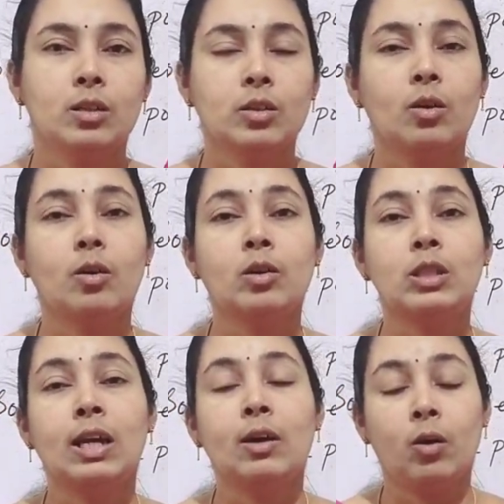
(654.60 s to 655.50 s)

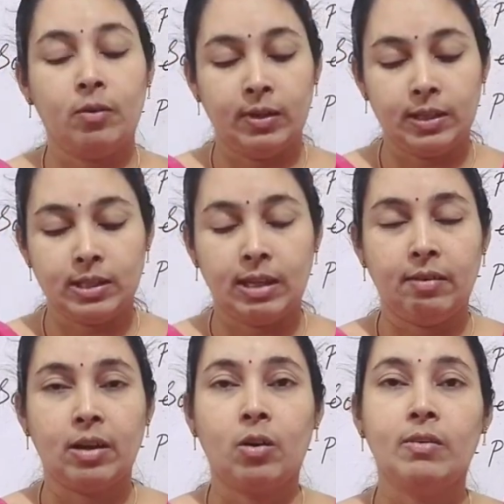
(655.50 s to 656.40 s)
So they
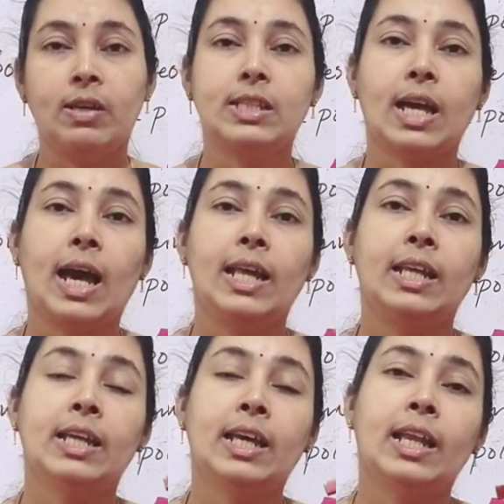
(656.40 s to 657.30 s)
were always
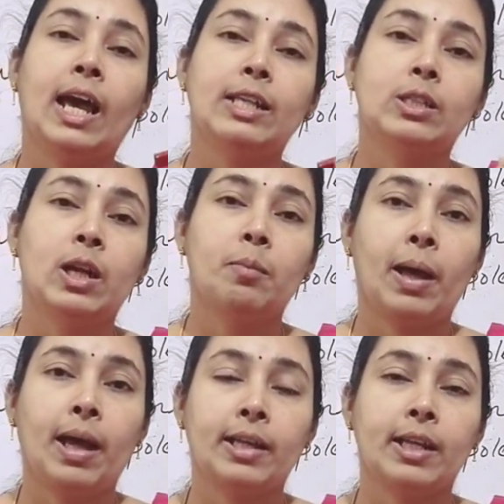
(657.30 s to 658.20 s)
carrying a natural
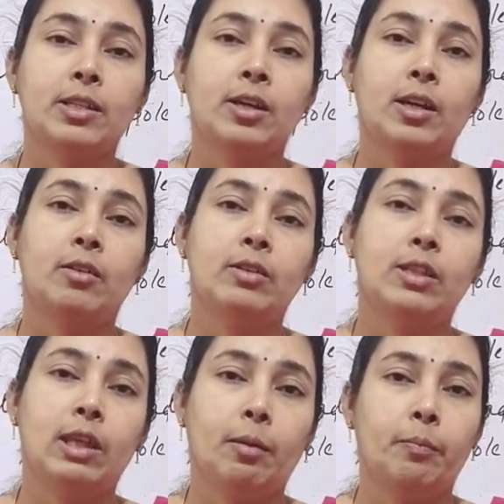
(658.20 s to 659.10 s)
magnet
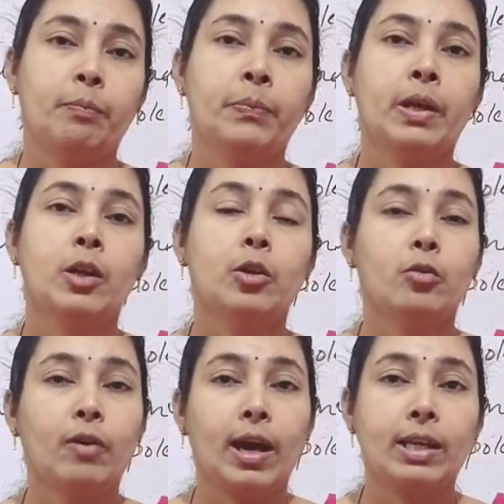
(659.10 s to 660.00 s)
with them
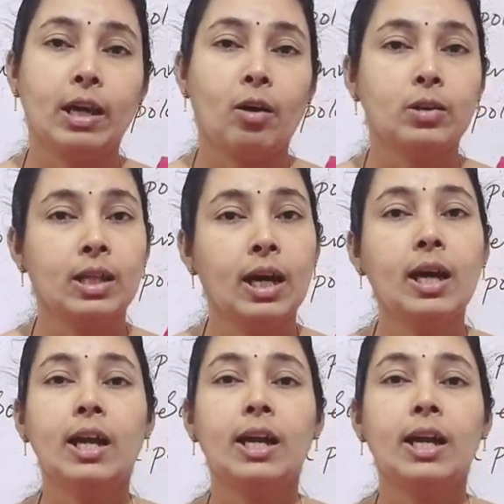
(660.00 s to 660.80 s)
to find out the